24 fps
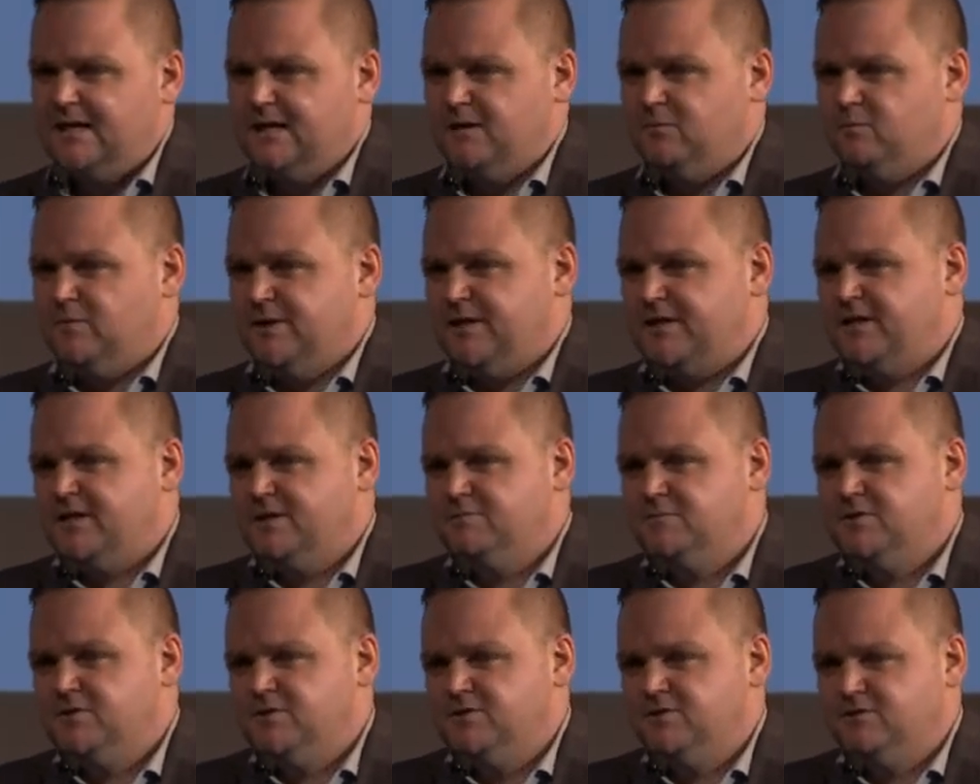When it
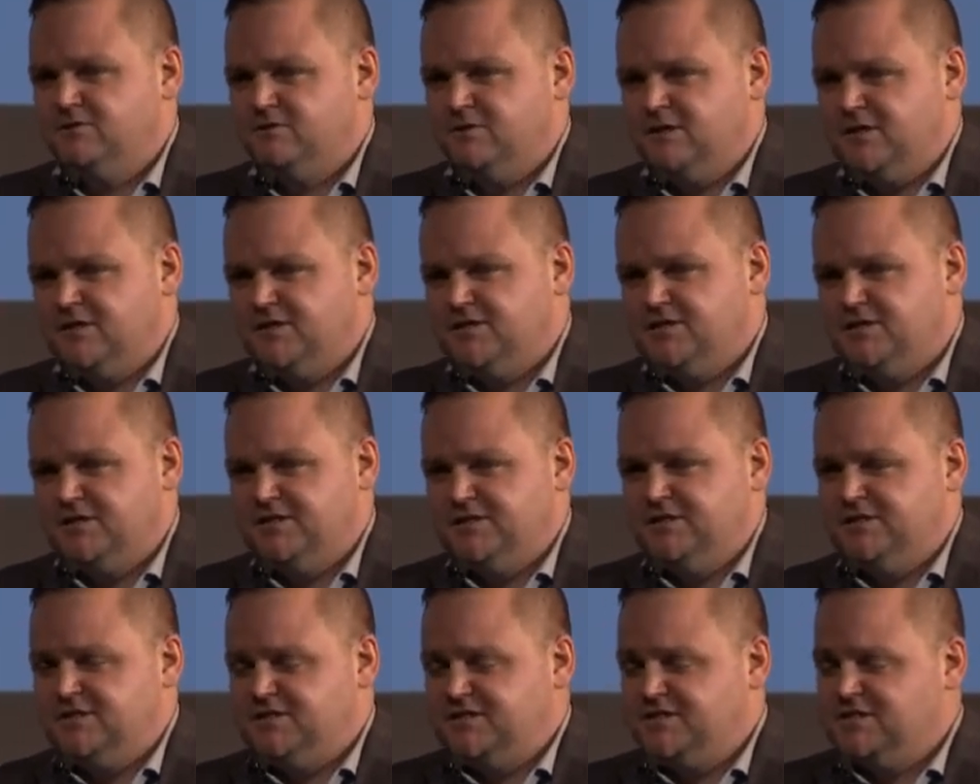comes to
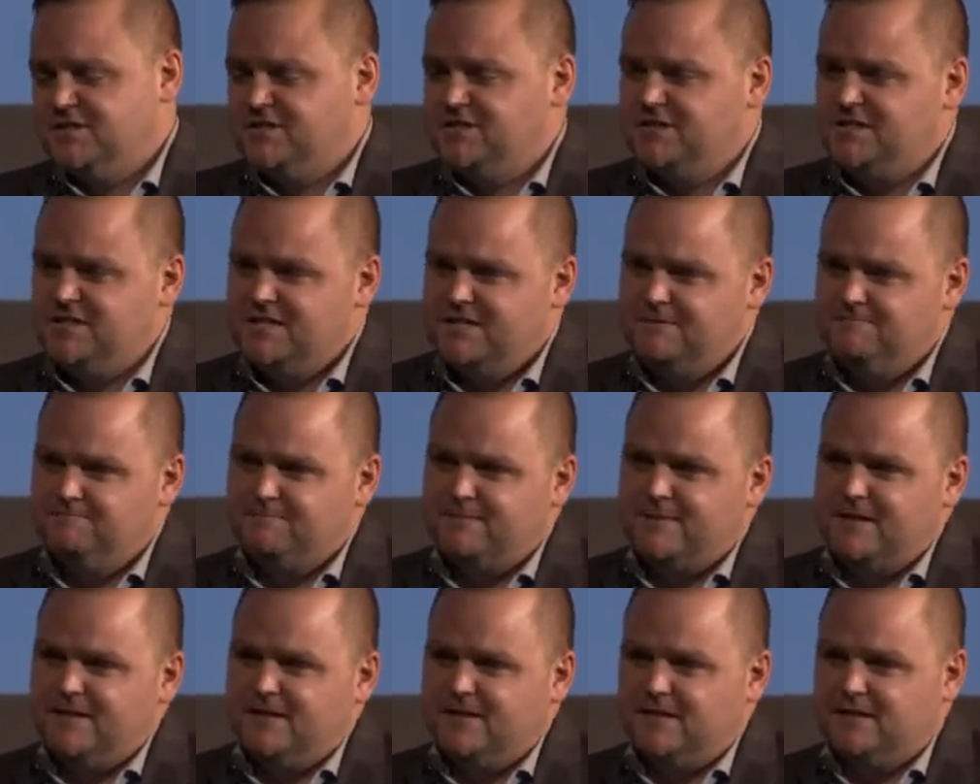
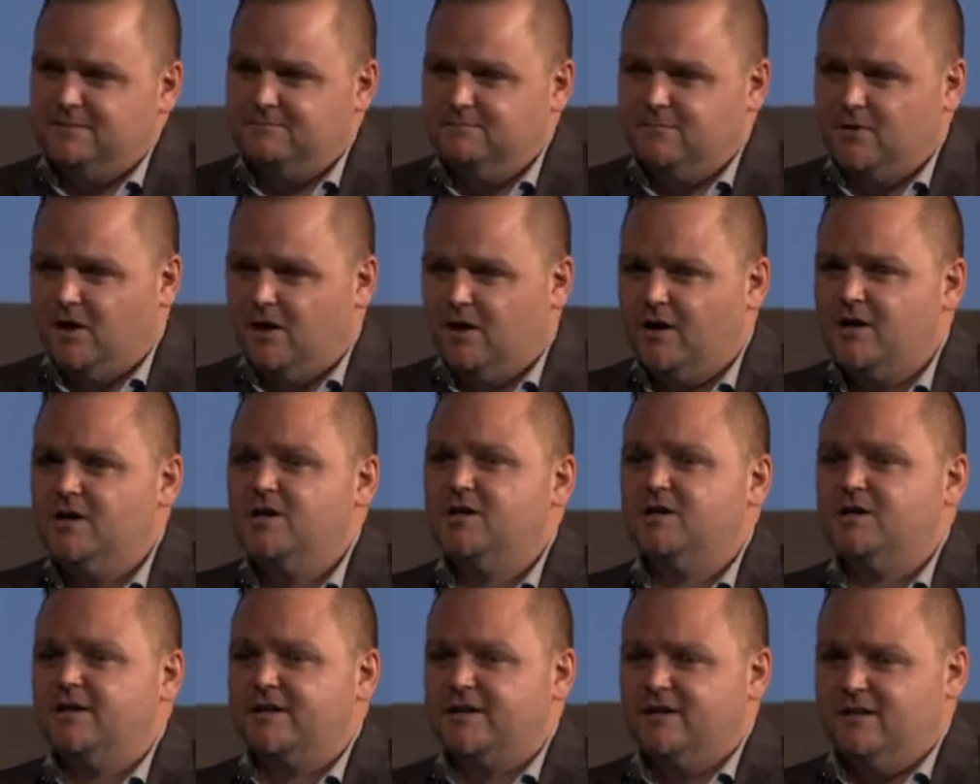carcinogenicity,
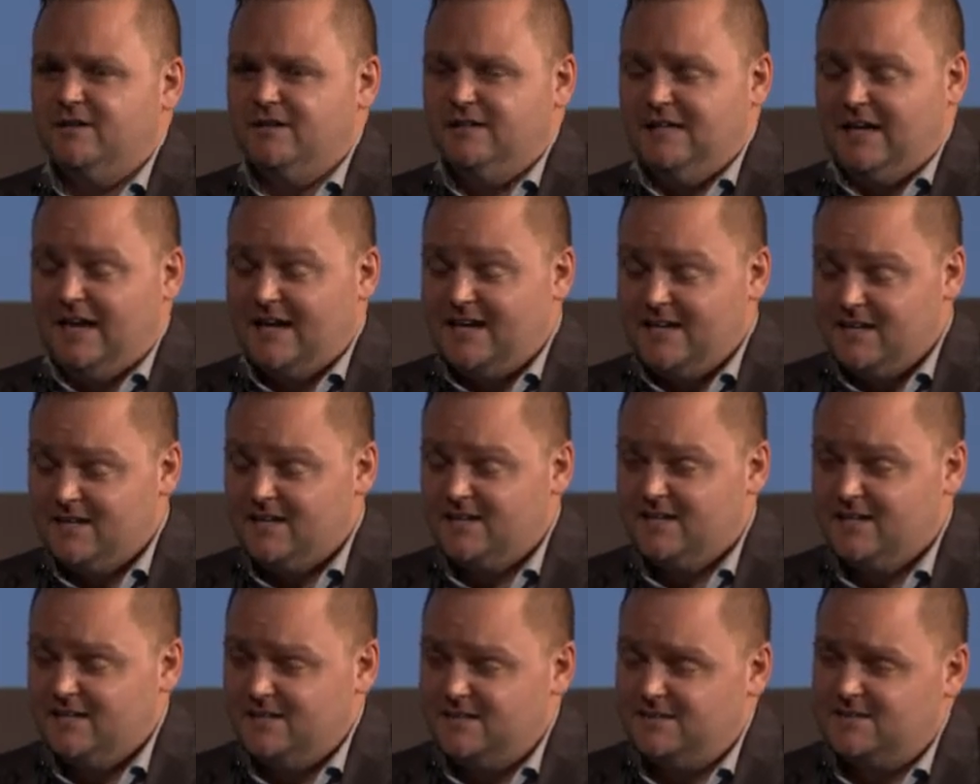
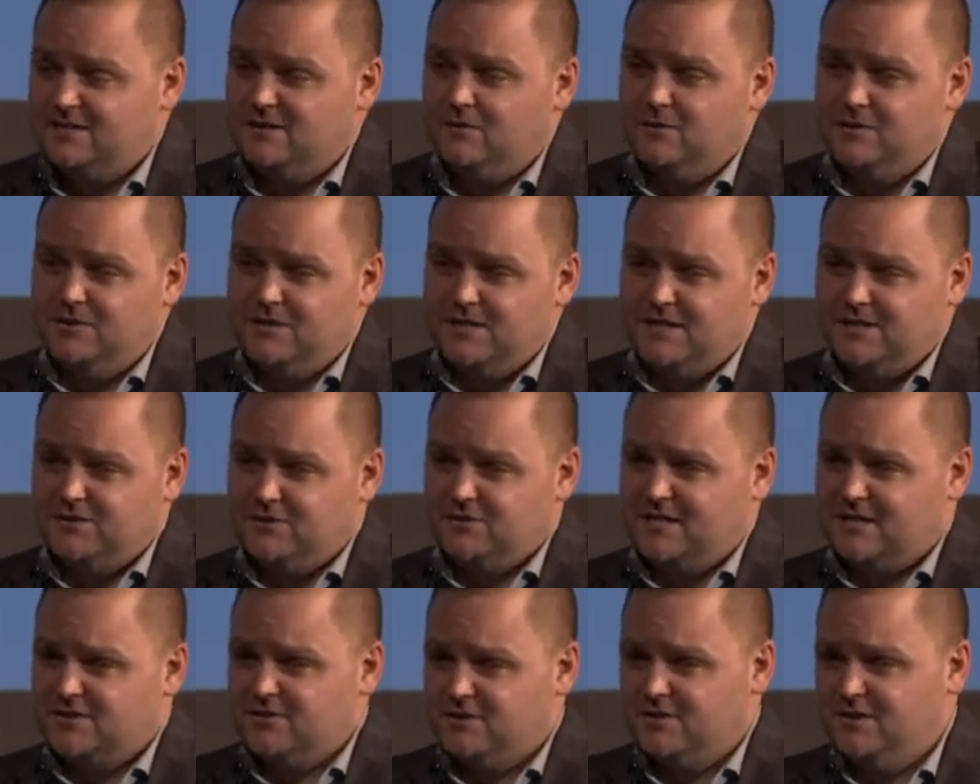IARC, or the
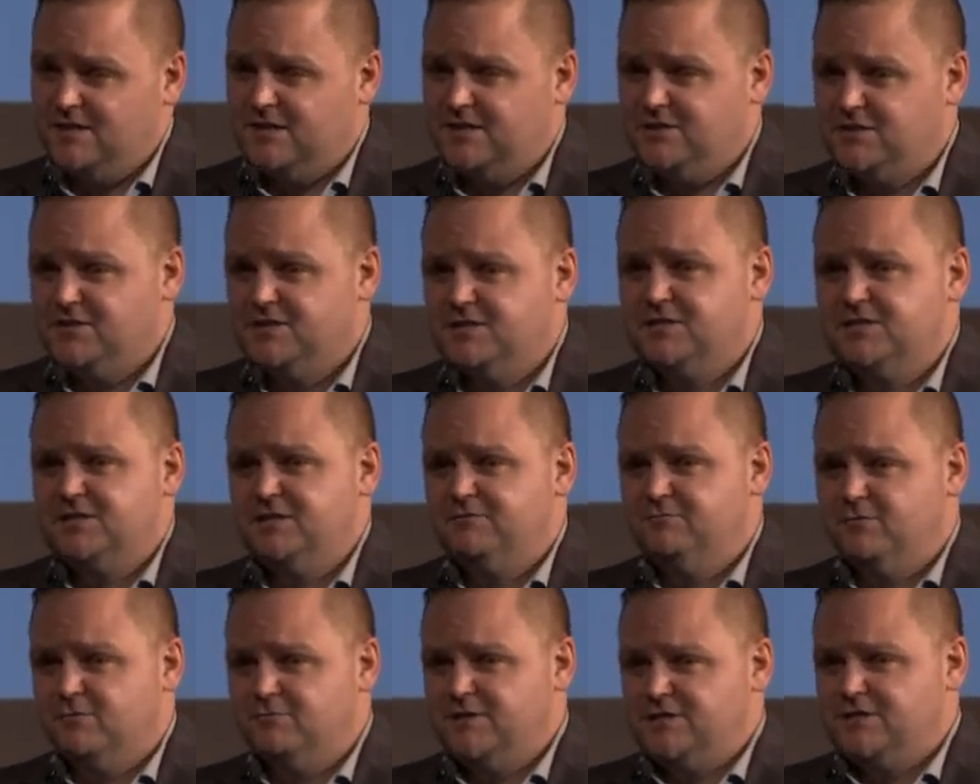International Agency
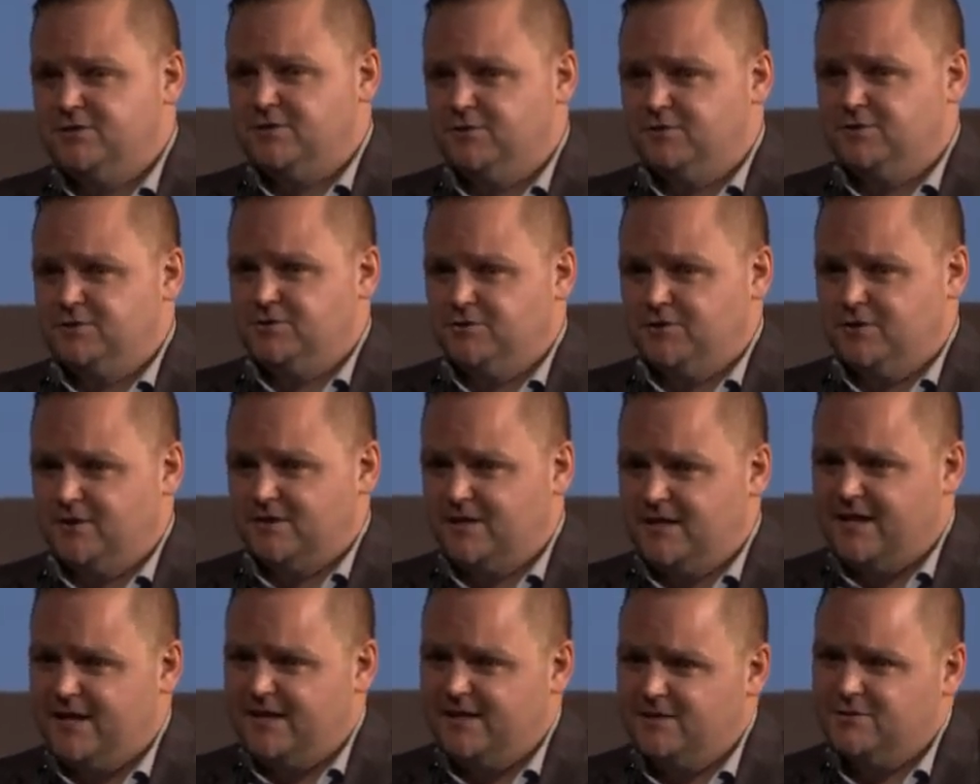for Research
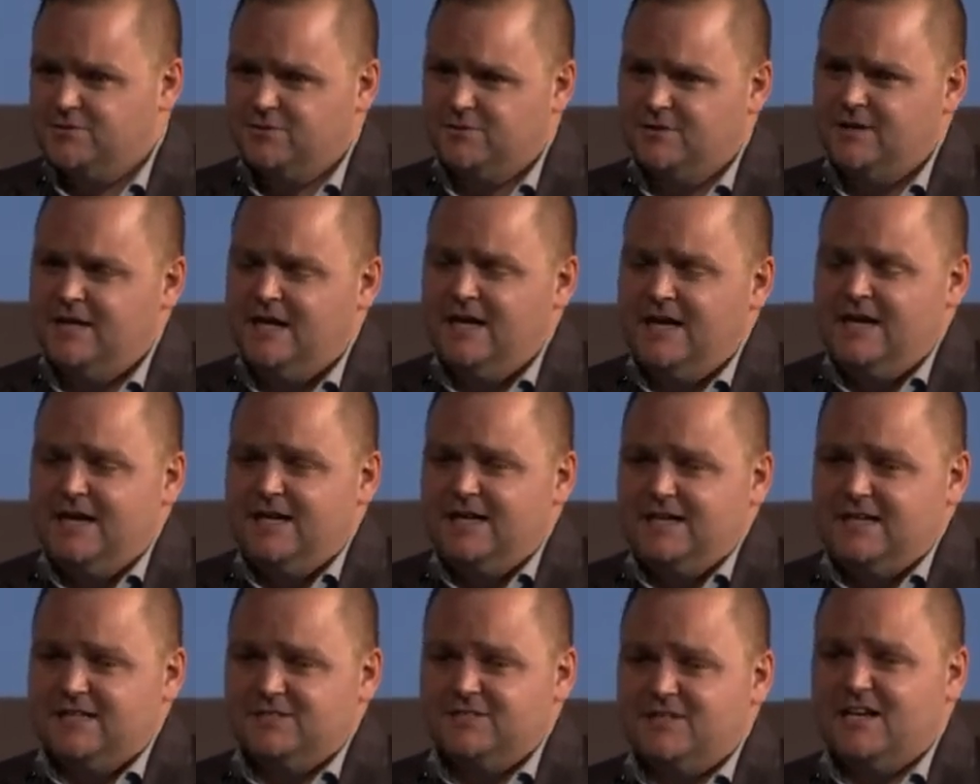on Cancer,
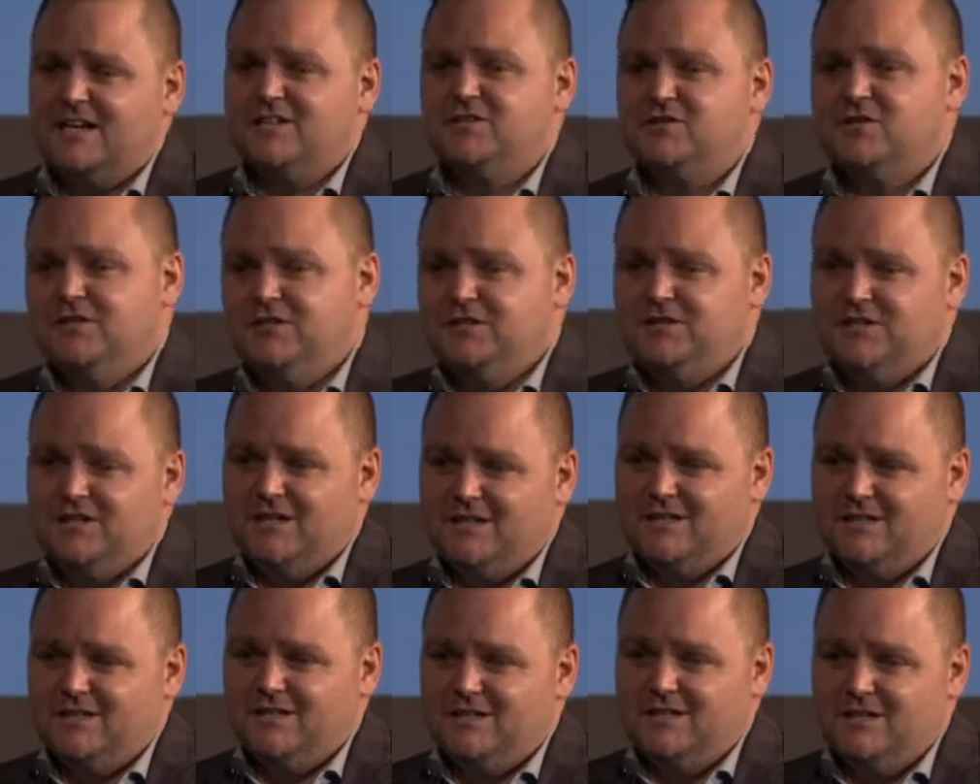has actually
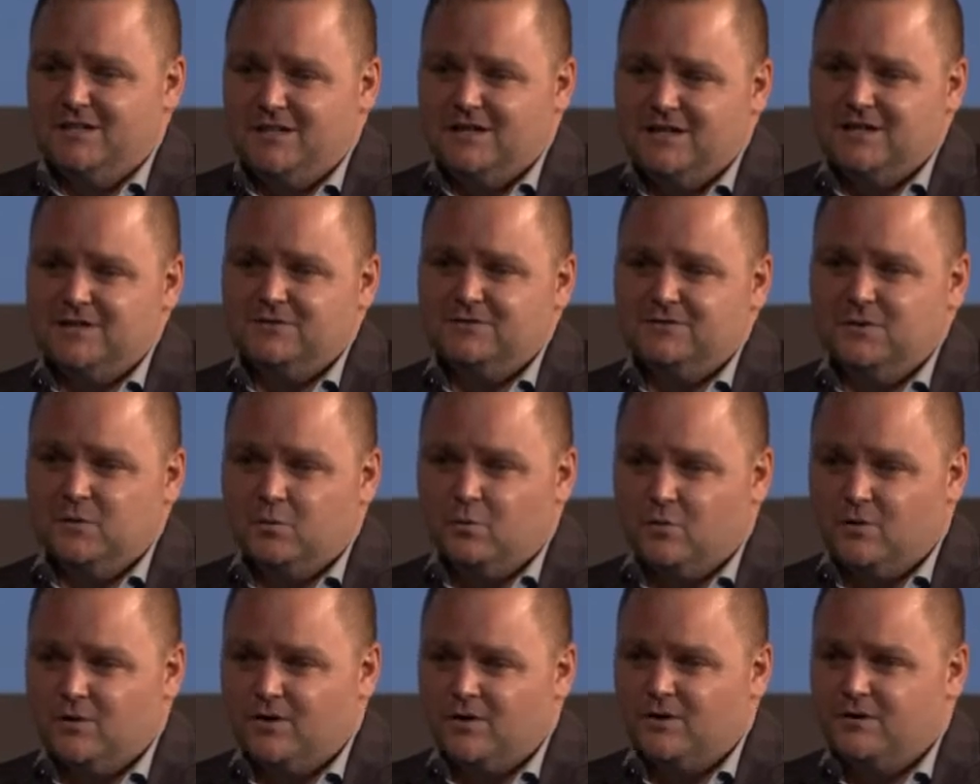done a lot of the
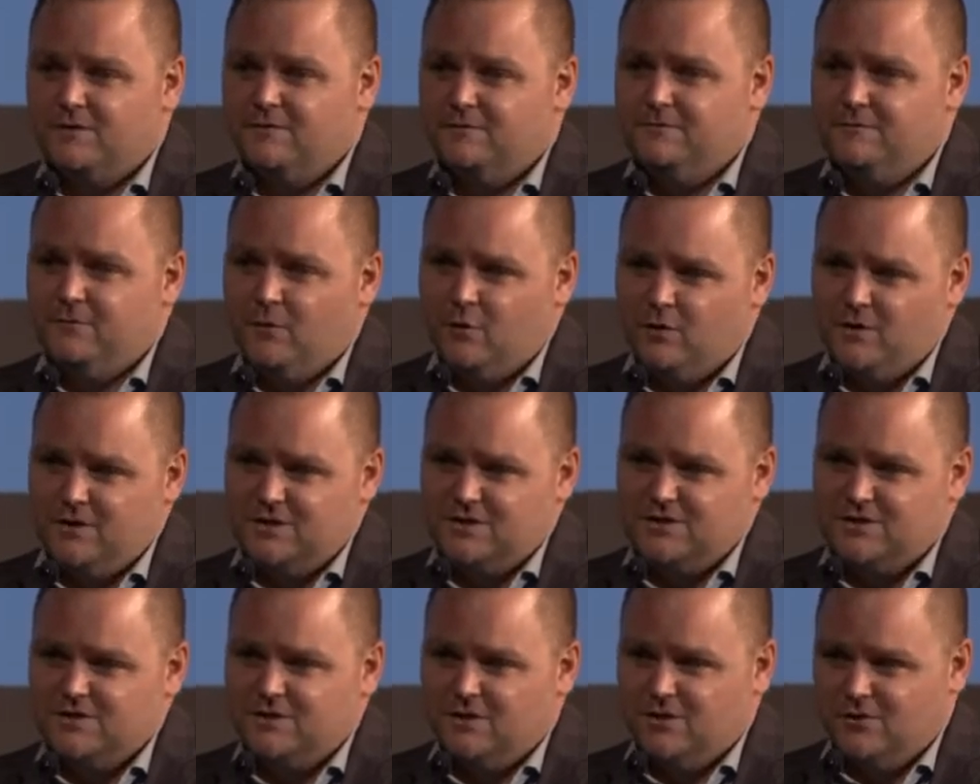work for
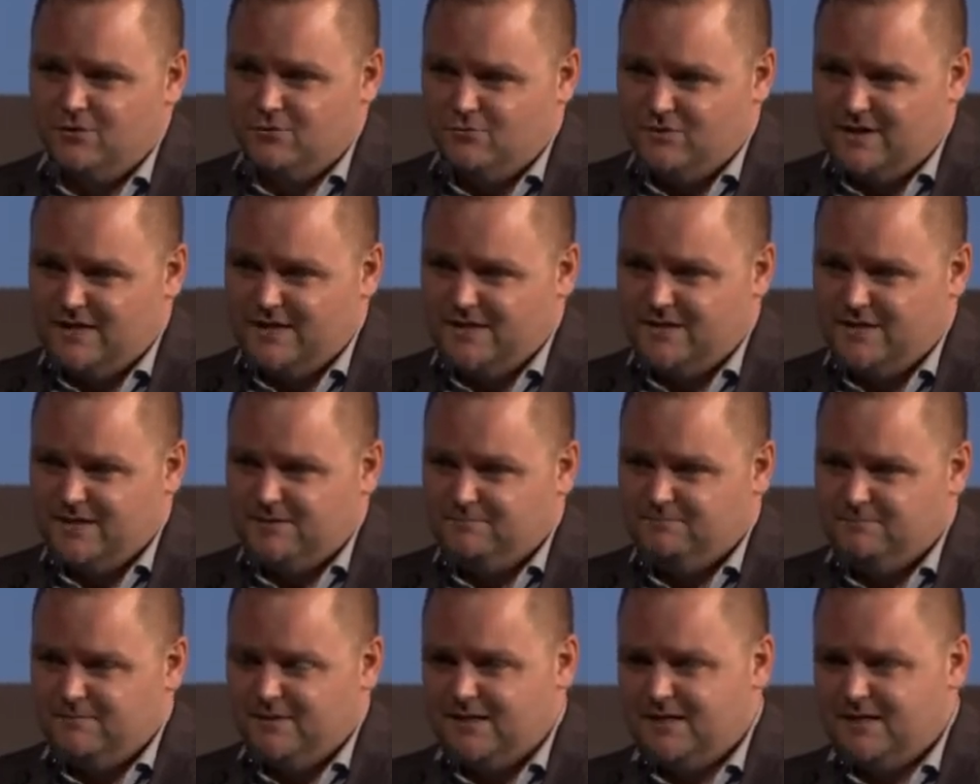us already.